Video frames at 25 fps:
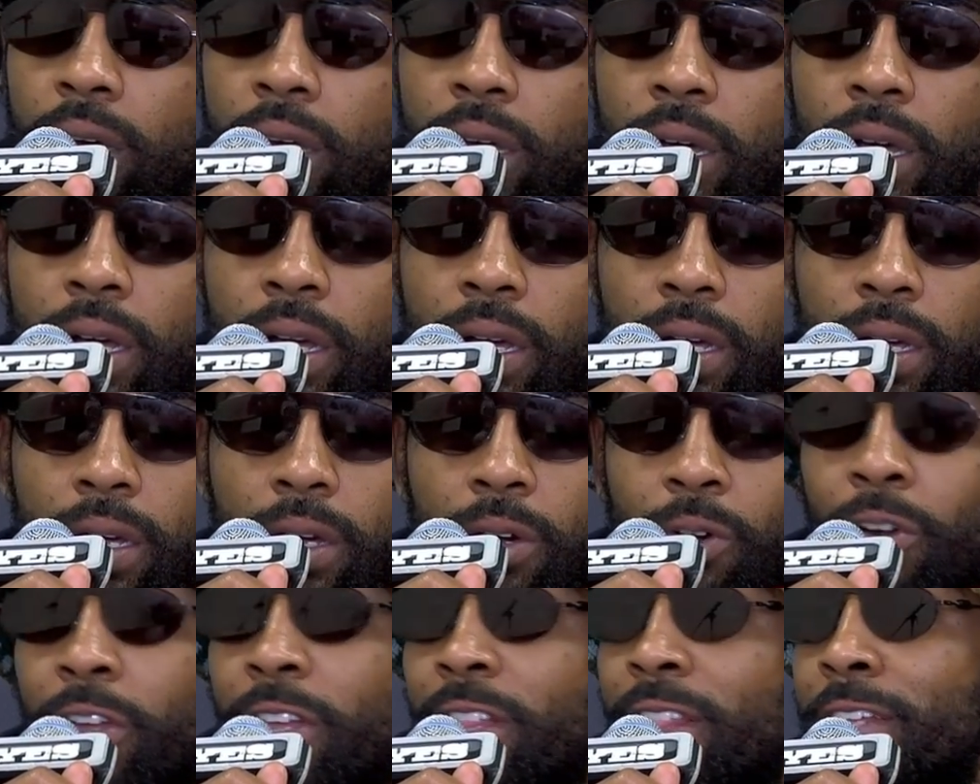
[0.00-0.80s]
uh,
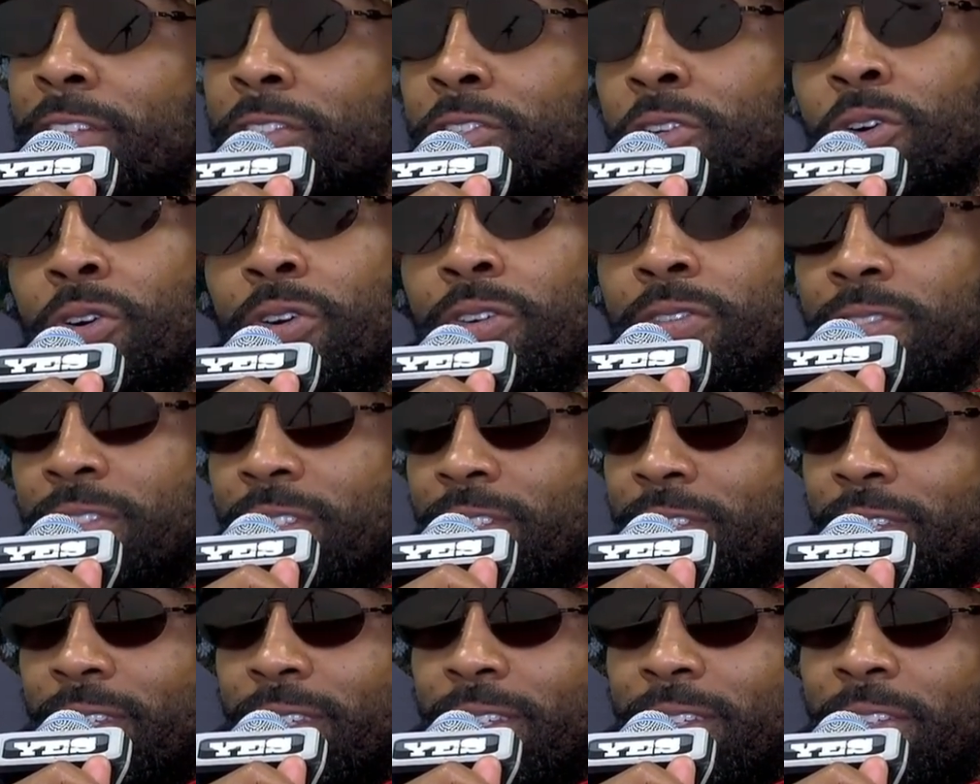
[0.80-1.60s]
or he lets go of a
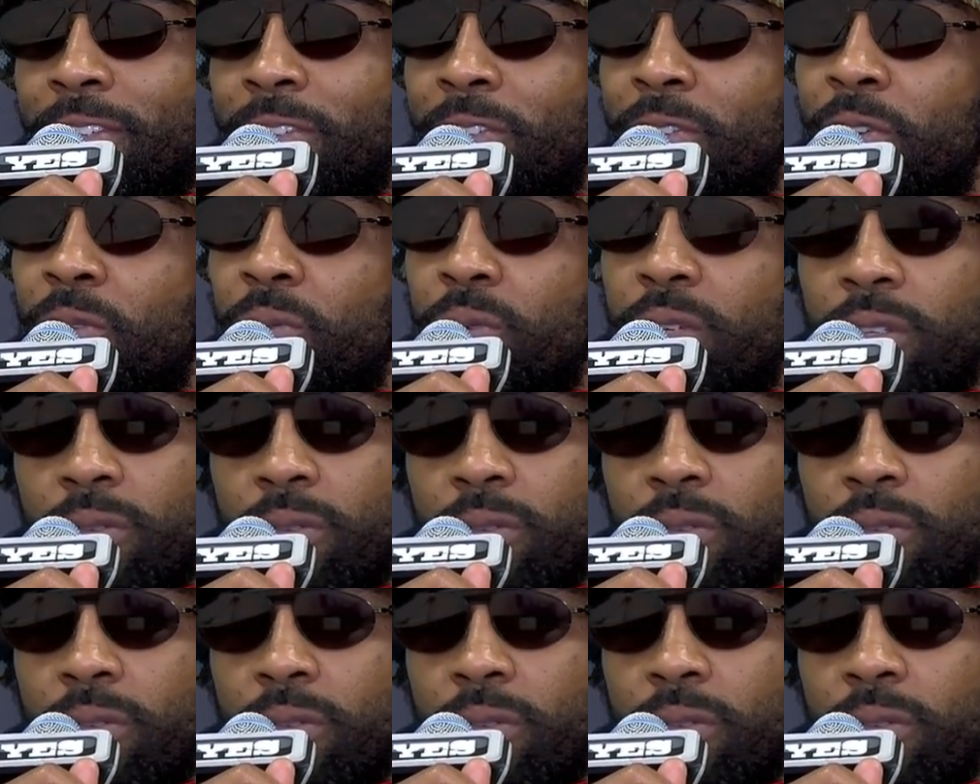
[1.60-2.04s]
lead, you know, we,